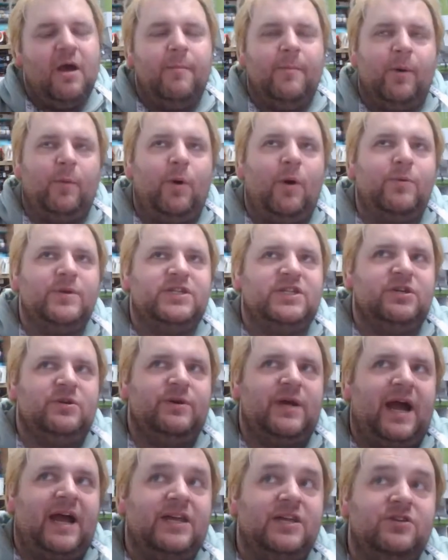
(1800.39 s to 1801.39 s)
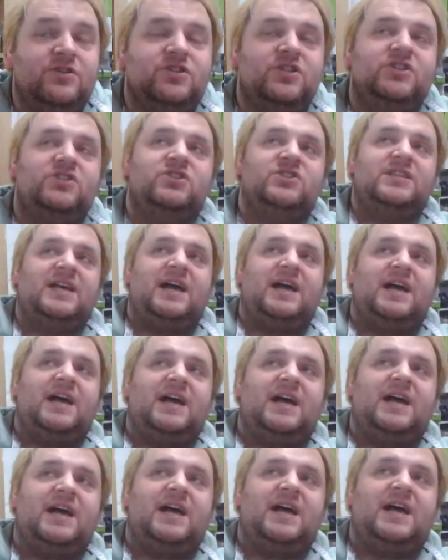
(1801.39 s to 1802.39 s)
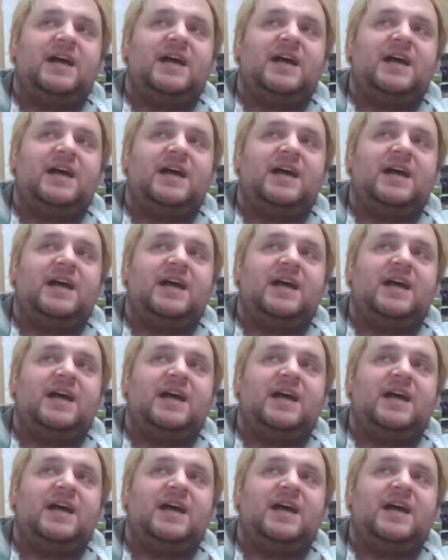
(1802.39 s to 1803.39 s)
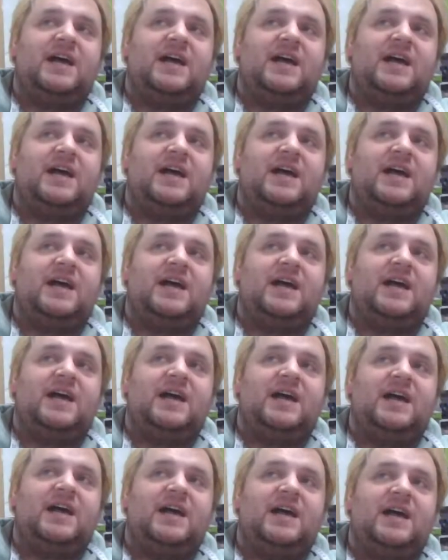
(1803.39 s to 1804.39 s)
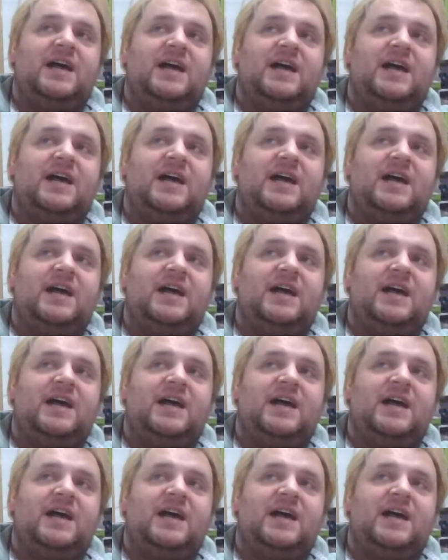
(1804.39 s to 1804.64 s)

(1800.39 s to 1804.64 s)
But what we do, I usually just have scrambled eggs in the morning,